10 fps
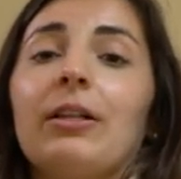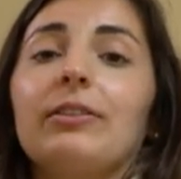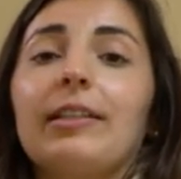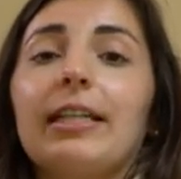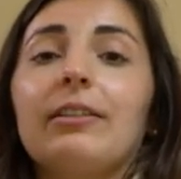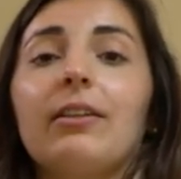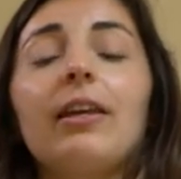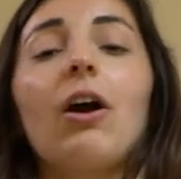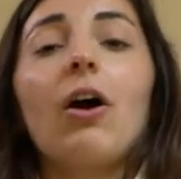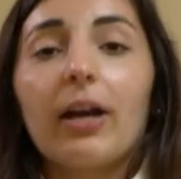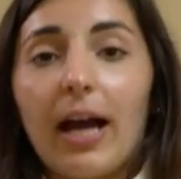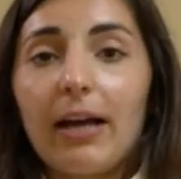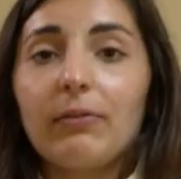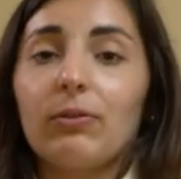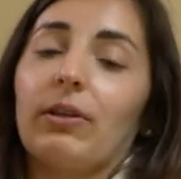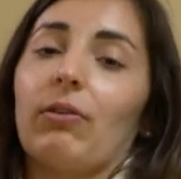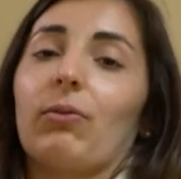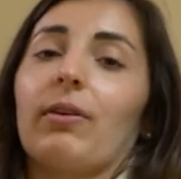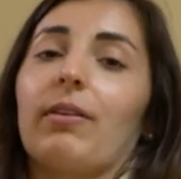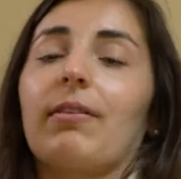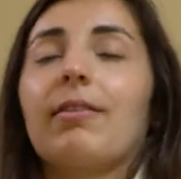dig into the archival resources,